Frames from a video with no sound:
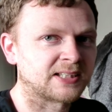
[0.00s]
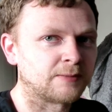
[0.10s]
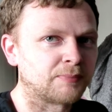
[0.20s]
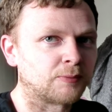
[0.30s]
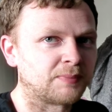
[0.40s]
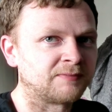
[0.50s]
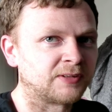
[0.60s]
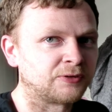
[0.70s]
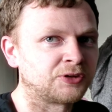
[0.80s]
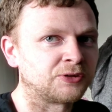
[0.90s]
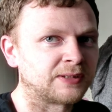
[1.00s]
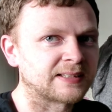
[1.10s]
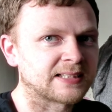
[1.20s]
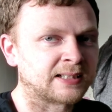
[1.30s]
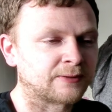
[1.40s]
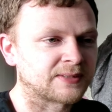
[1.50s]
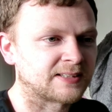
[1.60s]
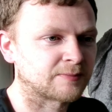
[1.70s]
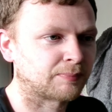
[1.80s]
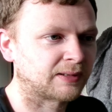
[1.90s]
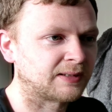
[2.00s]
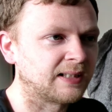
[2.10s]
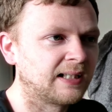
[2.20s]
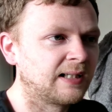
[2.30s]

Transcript: keep pumping those units out into play.